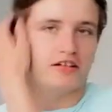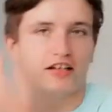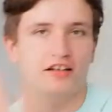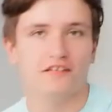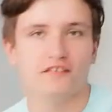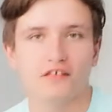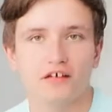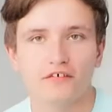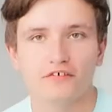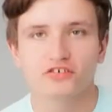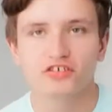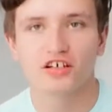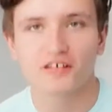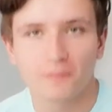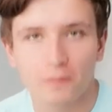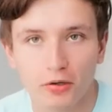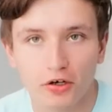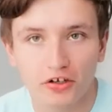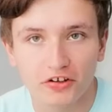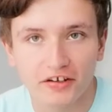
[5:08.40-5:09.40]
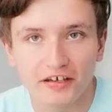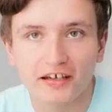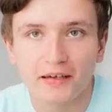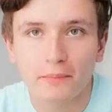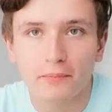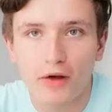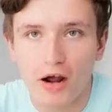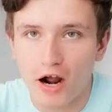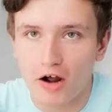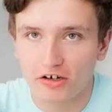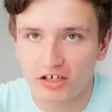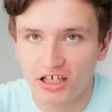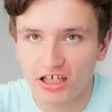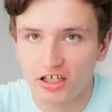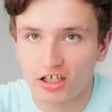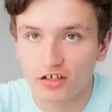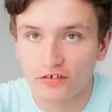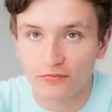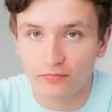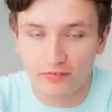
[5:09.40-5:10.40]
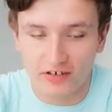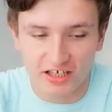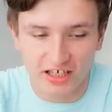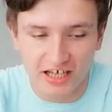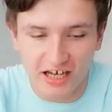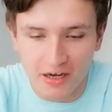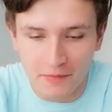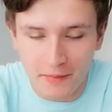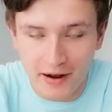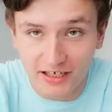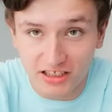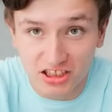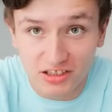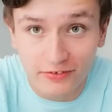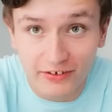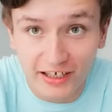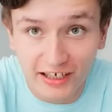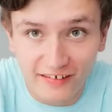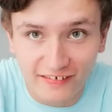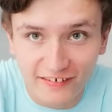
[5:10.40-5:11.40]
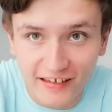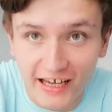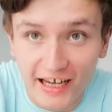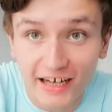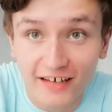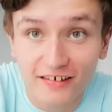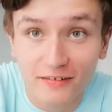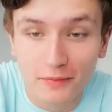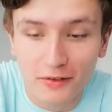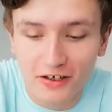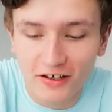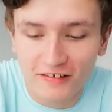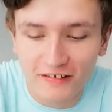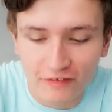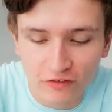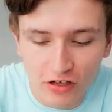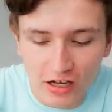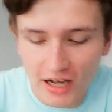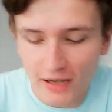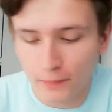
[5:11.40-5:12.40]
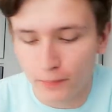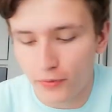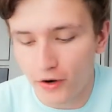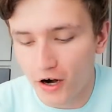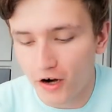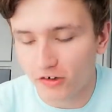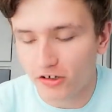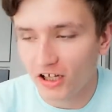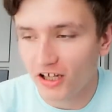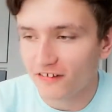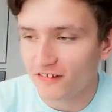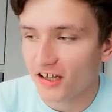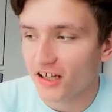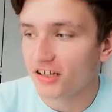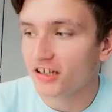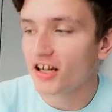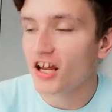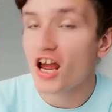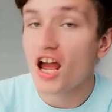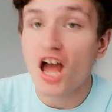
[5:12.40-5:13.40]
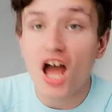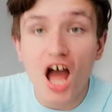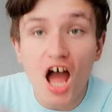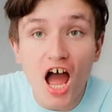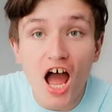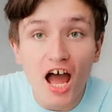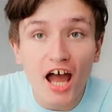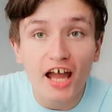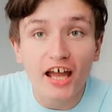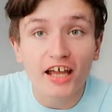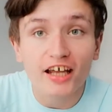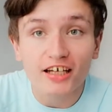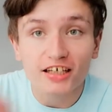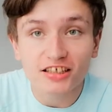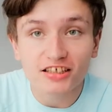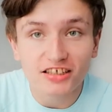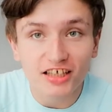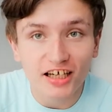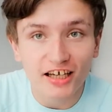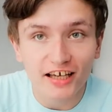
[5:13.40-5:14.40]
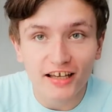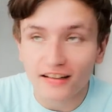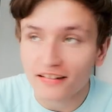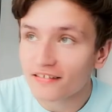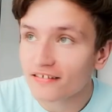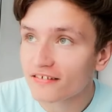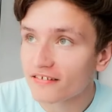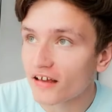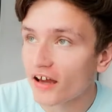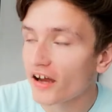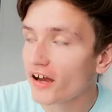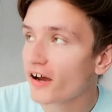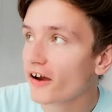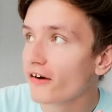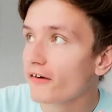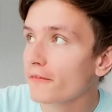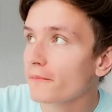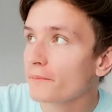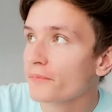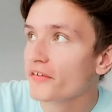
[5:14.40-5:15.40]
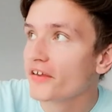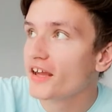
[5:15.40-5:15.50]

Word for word: Okay, so I've just put the brownie in the oven right now. I'm actually really excited because I've not had brownies in ages, so...